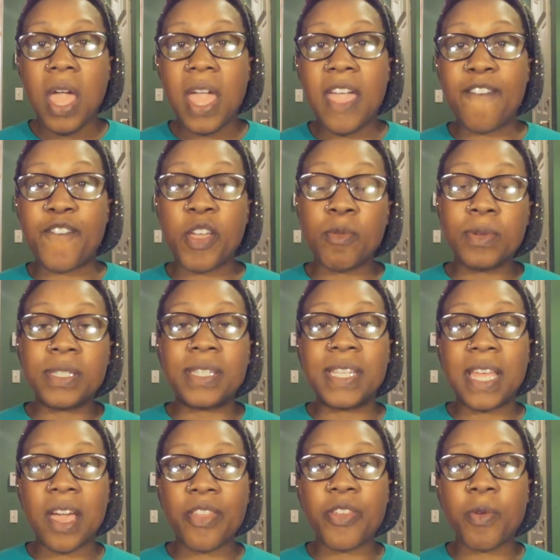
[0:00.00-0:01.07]
if it was
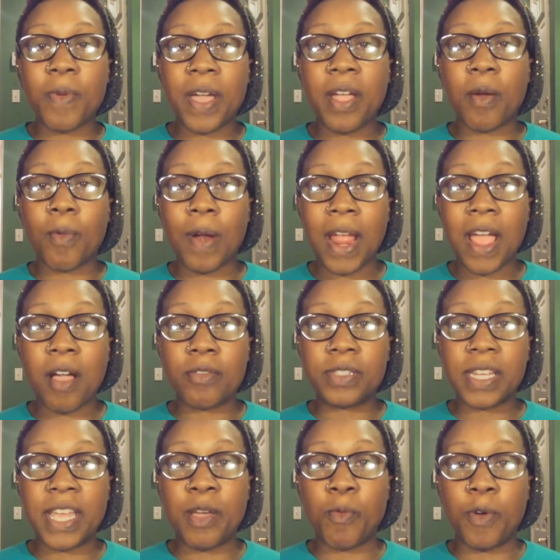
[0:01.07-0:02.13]
the other way around,
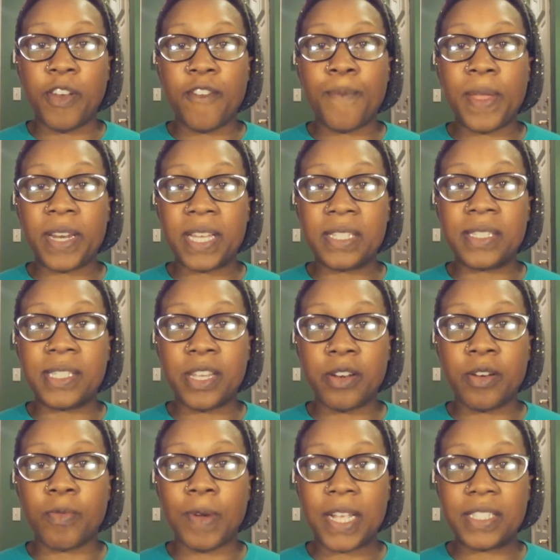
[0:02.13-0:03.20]
it would have been
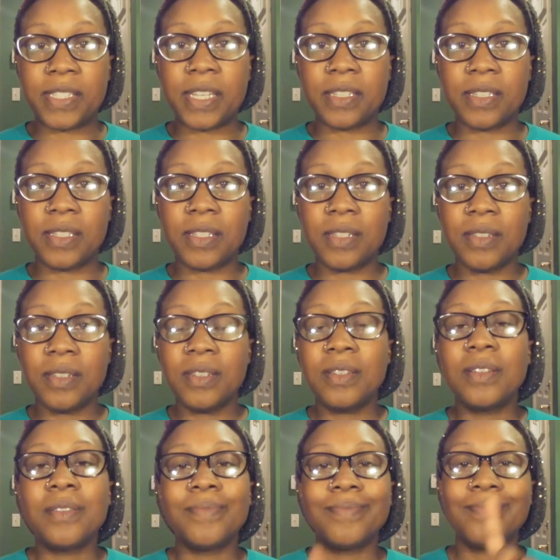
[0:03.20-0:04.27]
considered
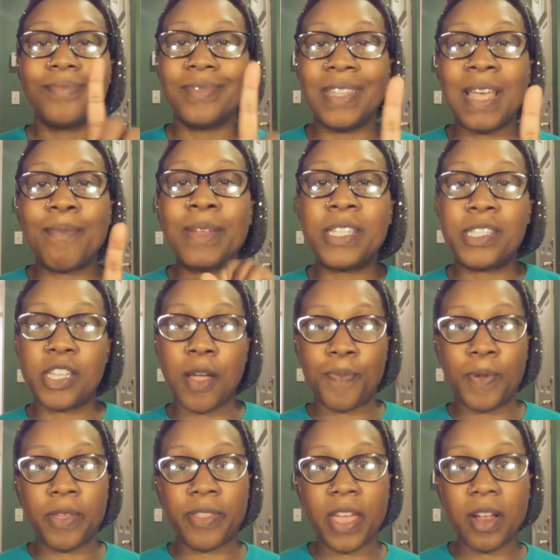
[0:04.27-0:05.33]
racist. Let me stop
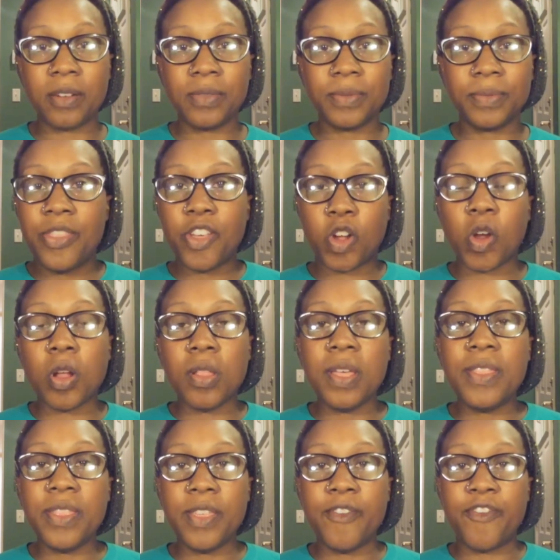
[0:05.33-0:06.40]
you there. The girl
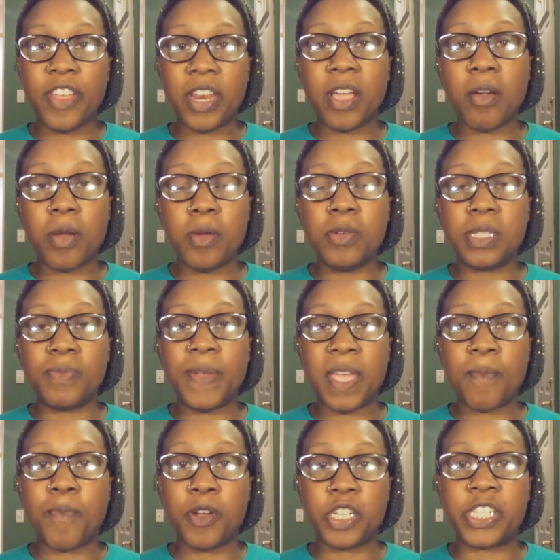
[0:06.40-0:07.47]
in the video who was
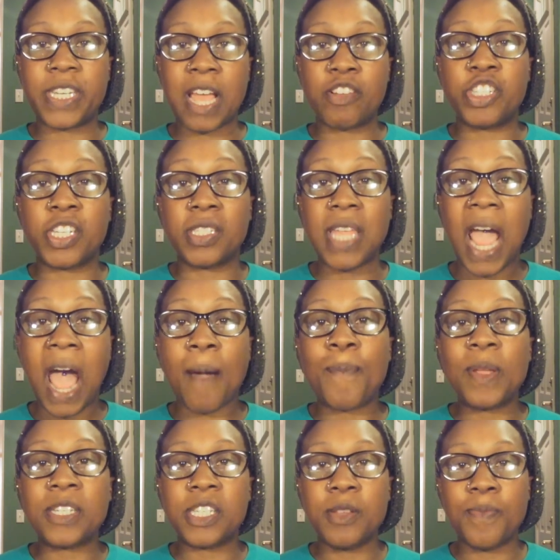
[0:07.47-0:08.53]
being pushed down just
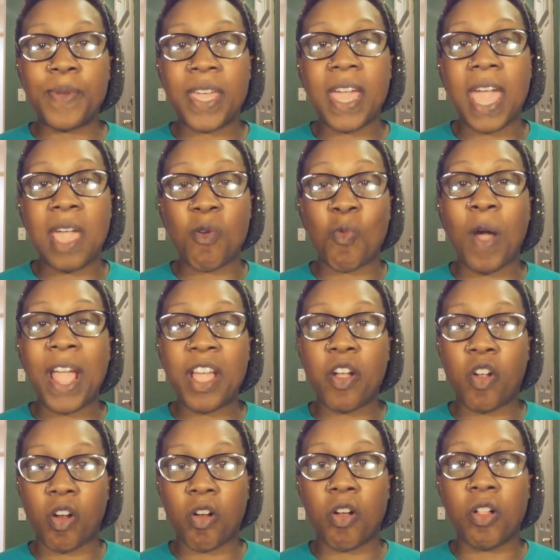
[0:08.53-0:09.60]
happened to be a white
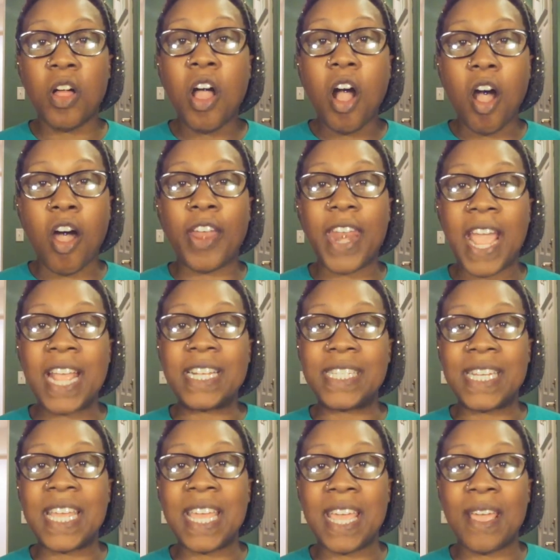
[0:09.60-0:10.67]
girl on a
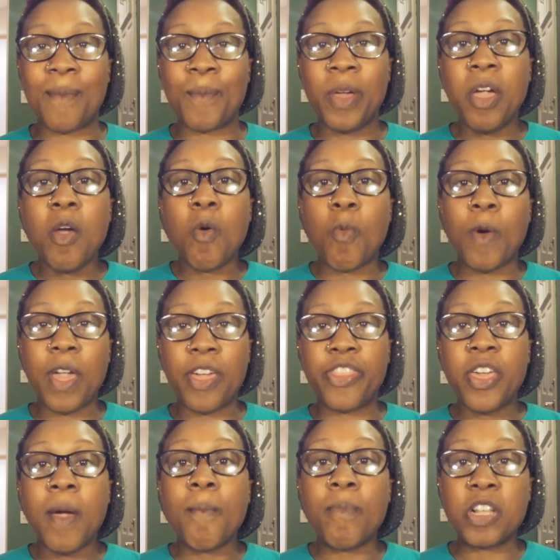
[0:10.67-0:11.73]
team with
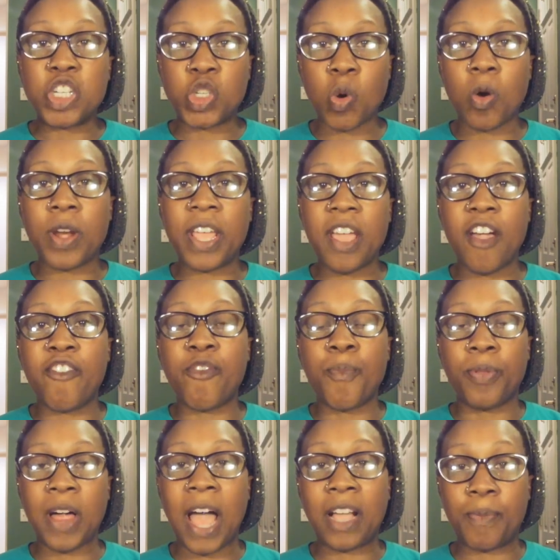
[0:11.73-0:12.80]
majority of
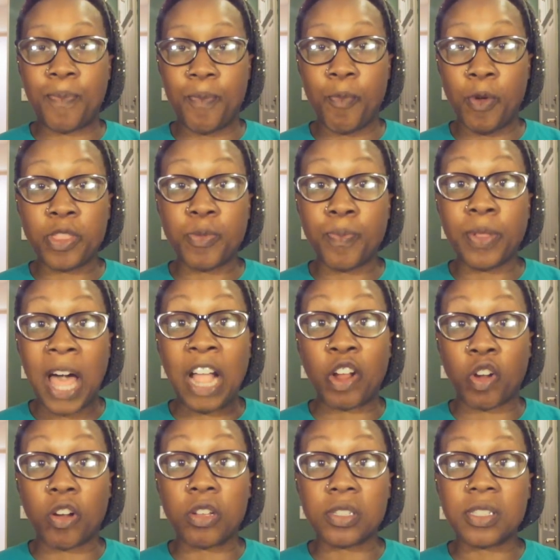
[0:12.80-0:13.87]
black
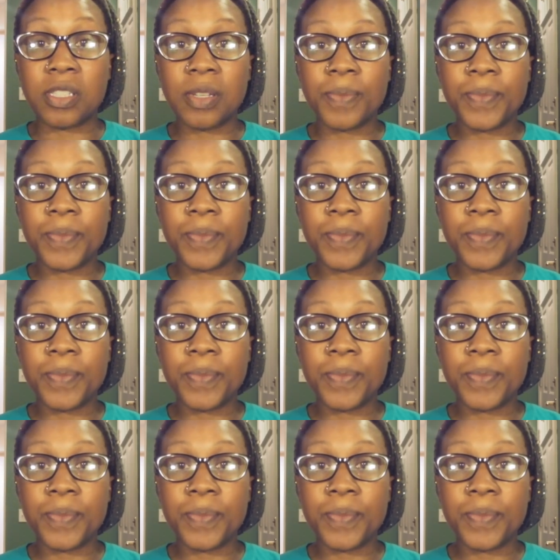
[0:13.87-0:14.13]
girls.